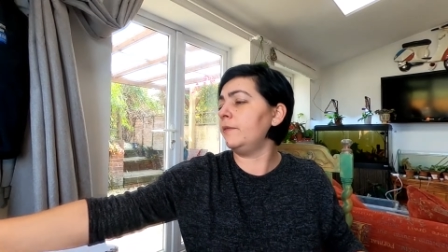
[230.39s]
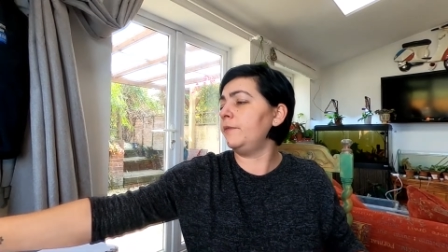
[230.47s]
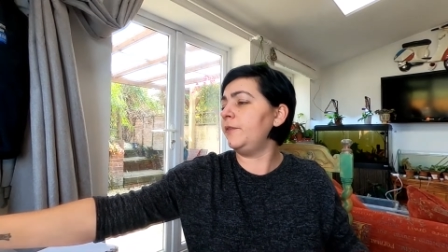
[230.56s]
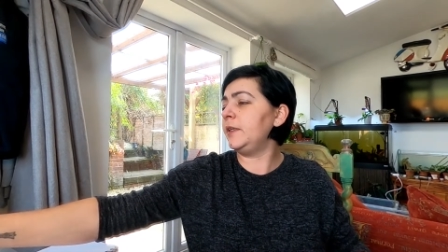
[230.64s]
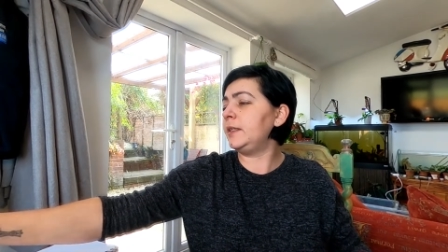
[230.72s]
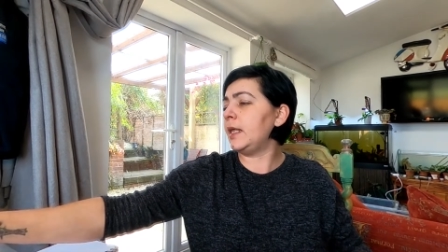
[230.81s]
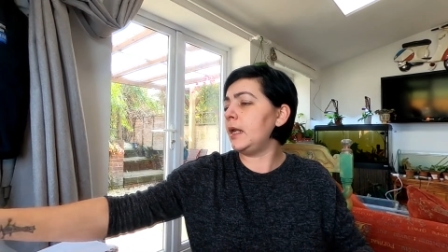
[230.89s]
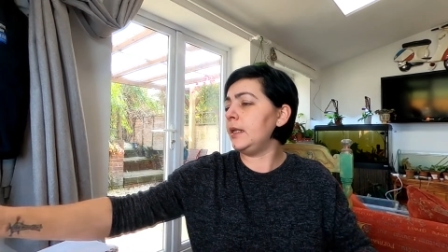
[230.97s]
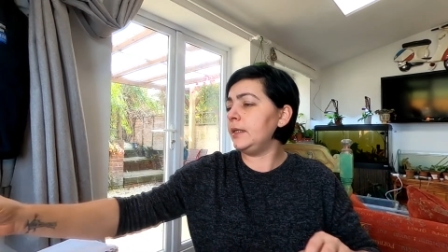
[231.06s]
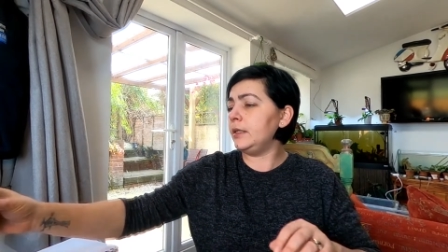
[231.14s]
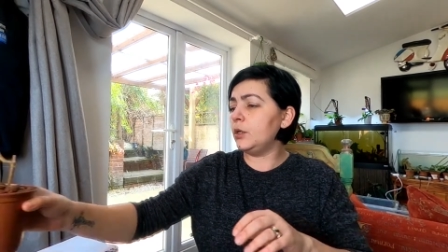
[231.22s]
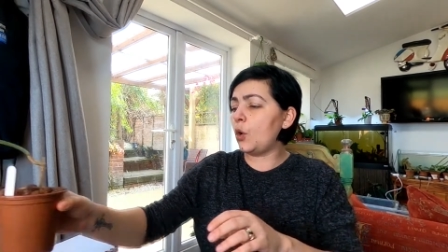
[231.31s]

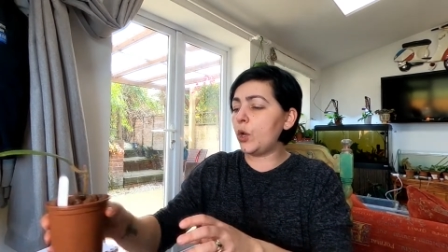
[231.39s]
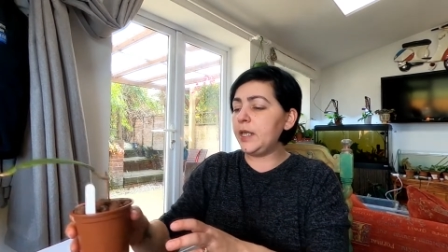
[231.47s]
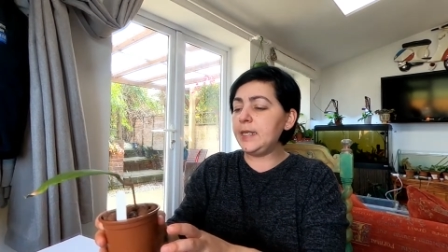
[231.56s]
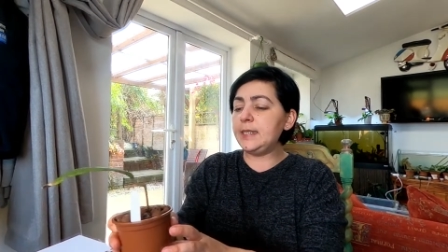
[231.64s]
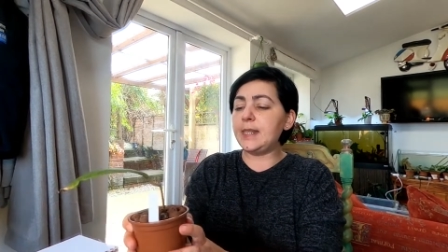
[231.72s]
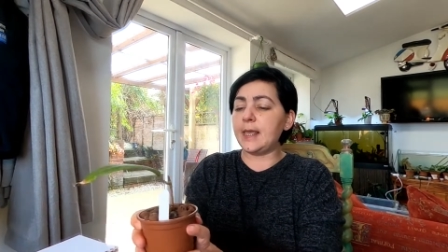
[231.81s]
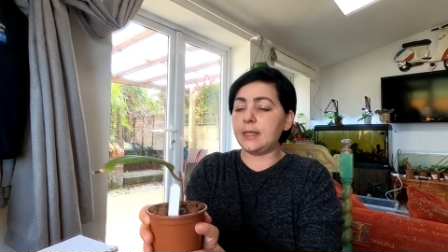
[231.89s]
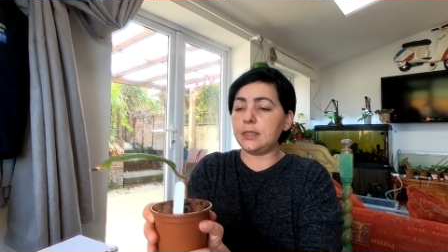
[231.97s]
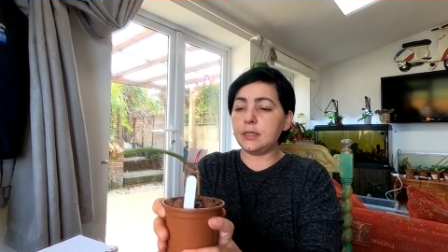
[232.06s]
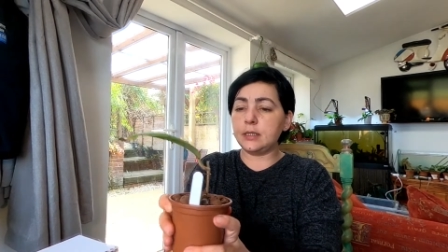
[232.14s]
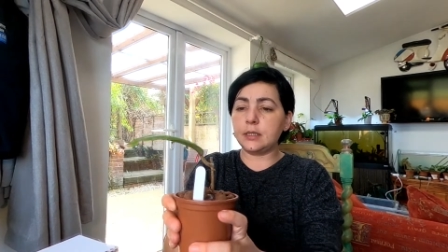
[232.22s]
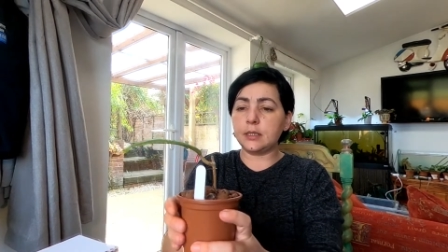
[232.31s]

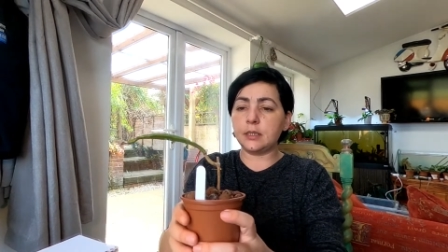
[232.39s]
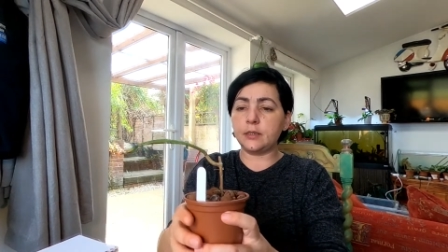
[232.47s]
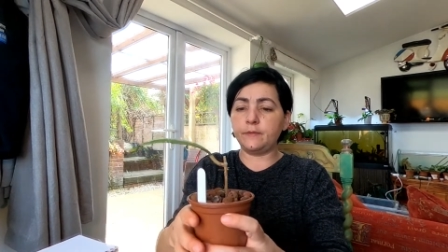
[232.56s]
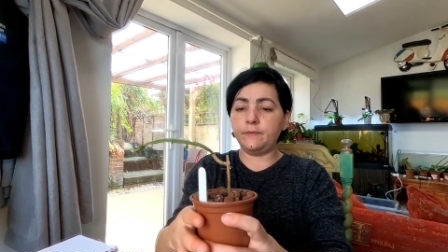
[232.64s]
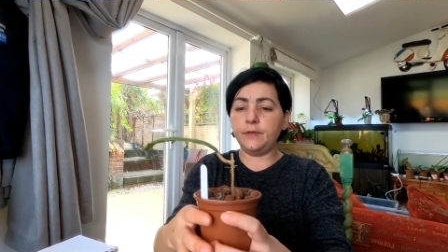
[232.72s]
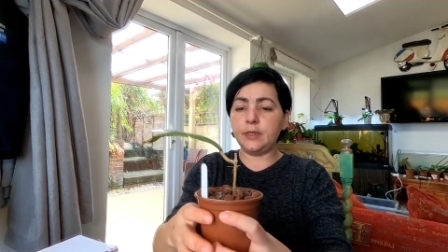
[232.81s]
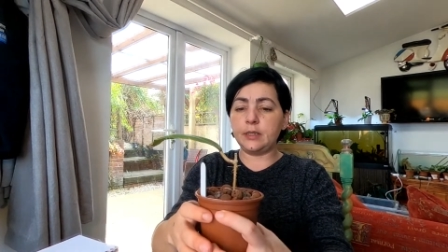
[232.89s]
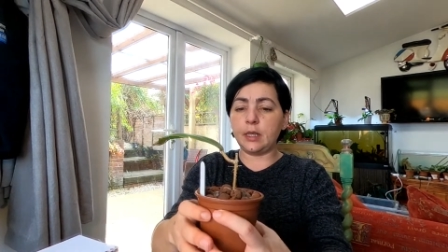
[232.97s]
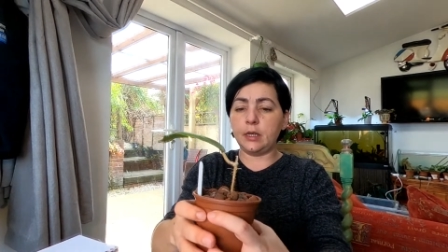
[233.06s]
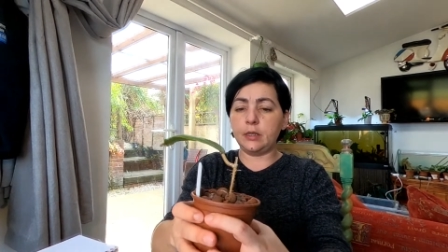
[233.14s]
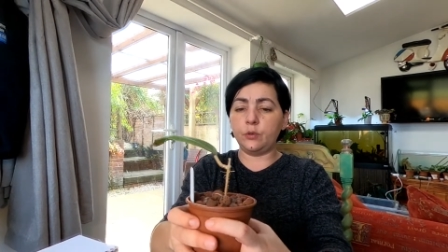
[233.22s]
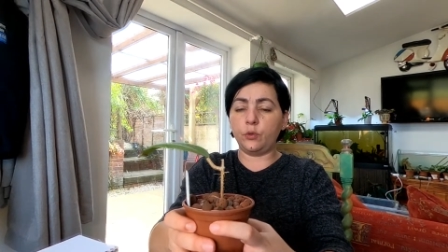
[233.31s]
vitellinoides
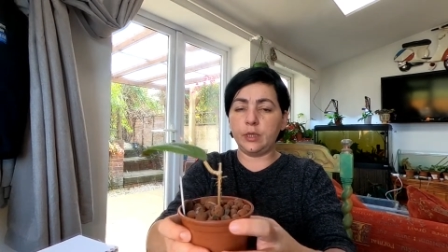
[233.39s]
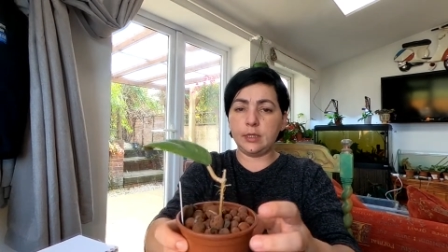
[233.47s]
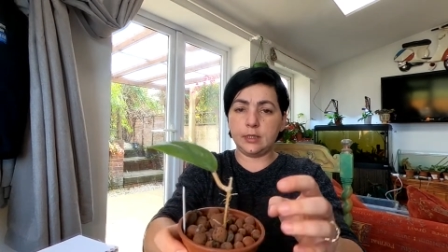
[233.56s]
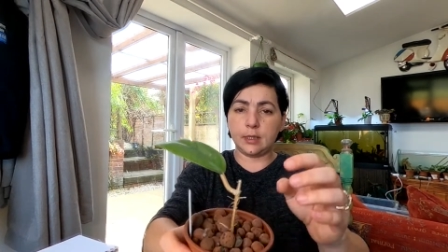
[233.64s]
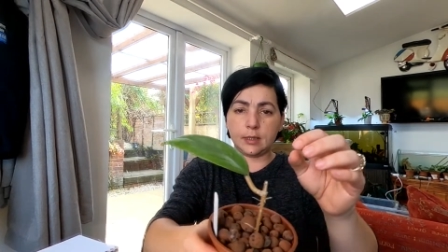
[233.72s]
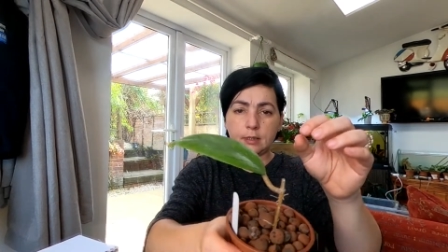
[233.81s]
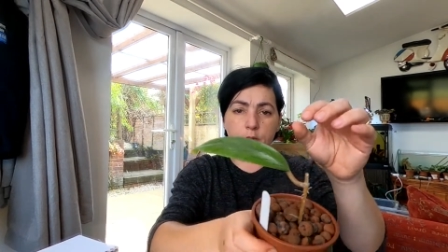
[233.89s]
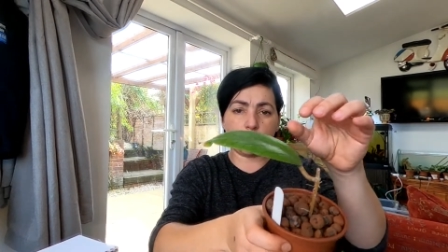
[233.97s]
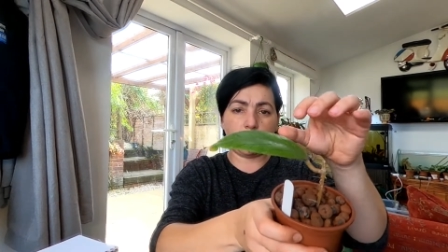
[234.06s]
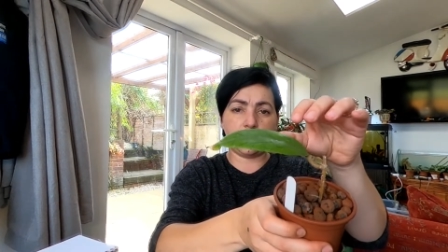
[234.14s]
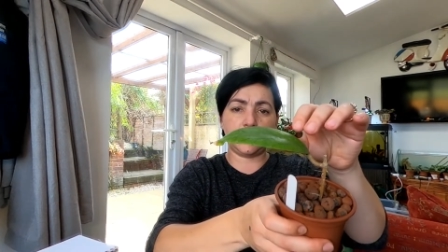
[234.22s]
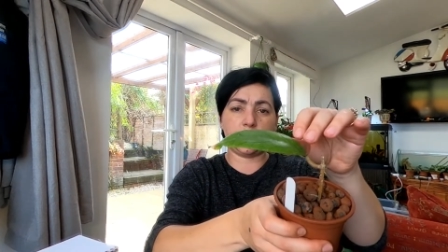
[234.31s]
vitellinoides
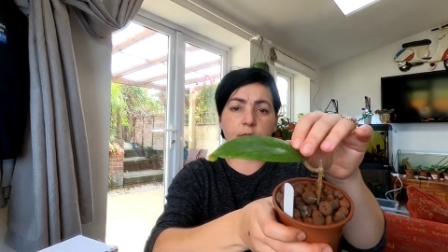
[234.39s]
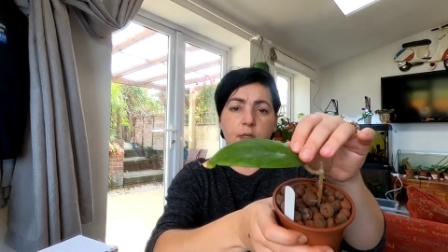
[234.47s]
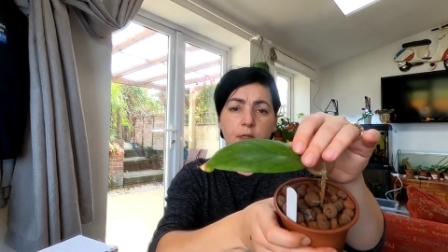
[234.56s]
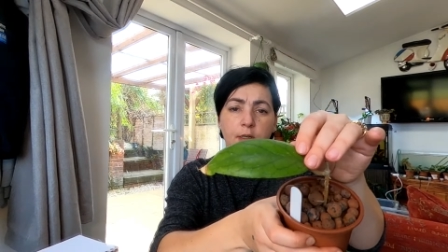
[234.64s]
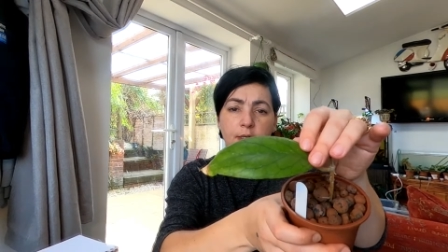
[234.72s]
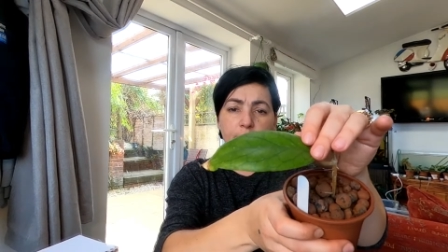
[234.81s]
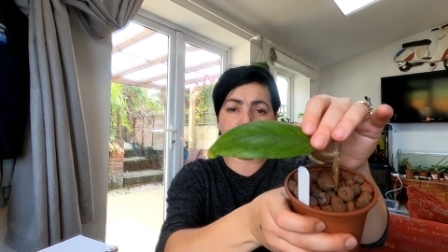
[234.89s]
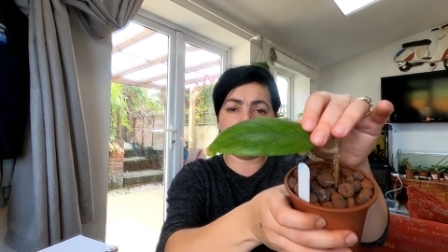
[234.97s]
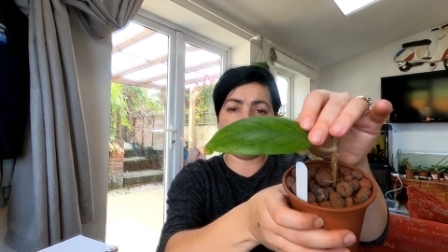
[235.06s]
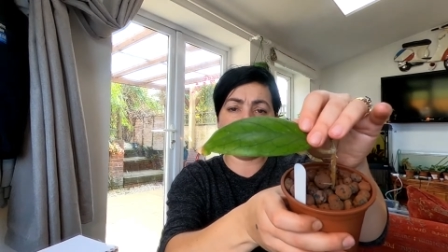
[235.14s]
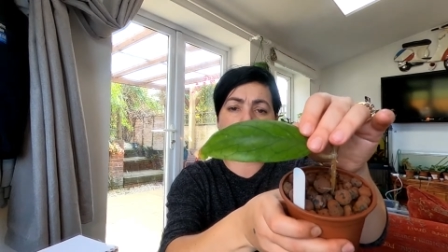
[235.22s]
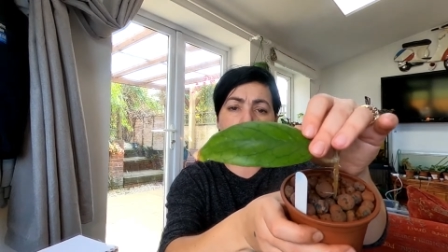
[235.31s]
obviously a
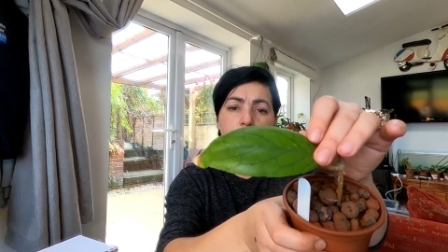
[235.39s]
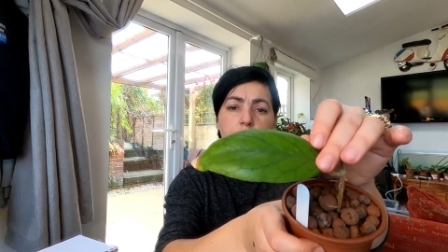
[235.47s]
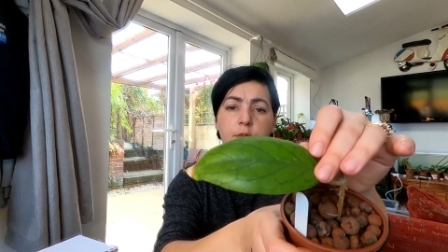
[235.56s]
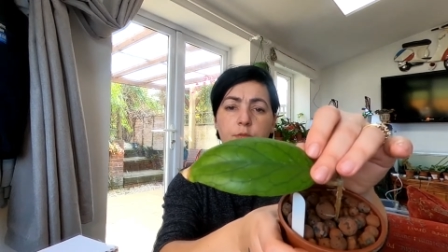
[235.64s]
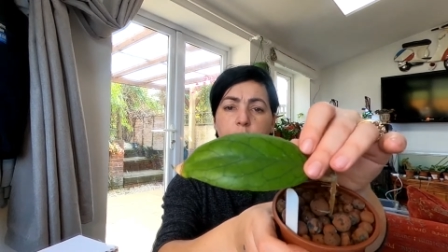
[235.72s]
leaf because